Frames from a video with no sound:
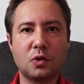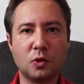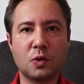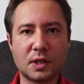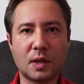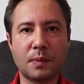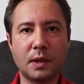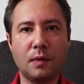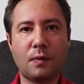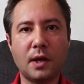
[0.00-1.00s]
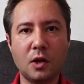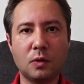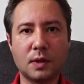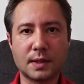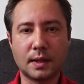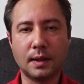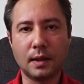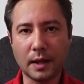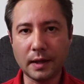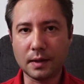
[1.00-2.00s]
to do something. If I notice that they
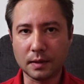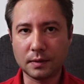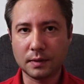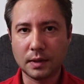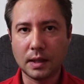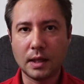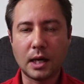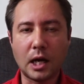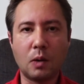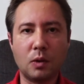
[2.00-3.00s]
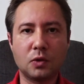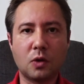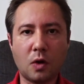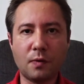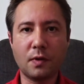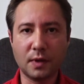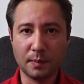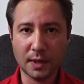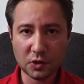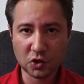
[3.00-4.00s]
like it, I want to offer them
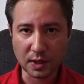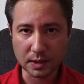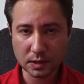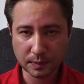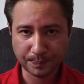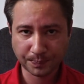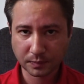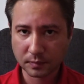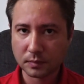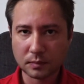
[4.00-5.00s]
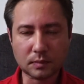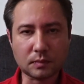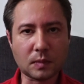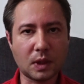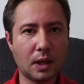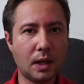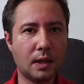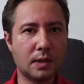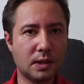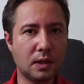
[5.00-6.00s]
that chance
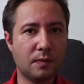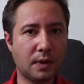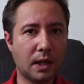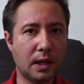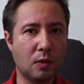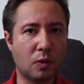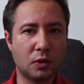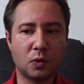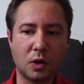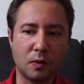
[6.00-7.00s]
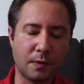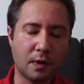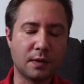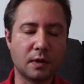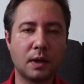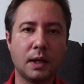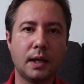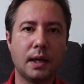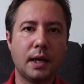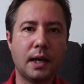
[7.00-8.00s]
and see if they want to go further.
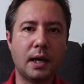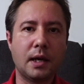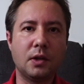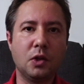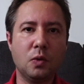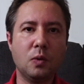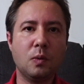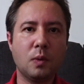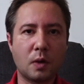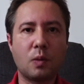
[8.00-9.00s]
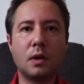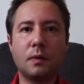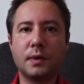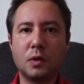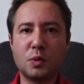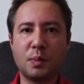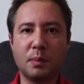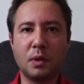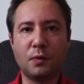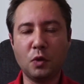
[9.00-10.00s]
And you were one of those
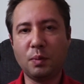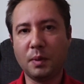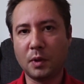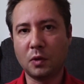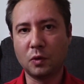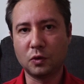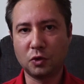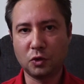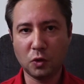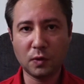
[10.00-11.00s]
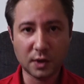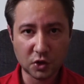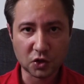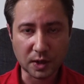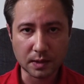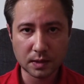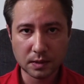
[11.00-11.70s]
people, a few people who took this chance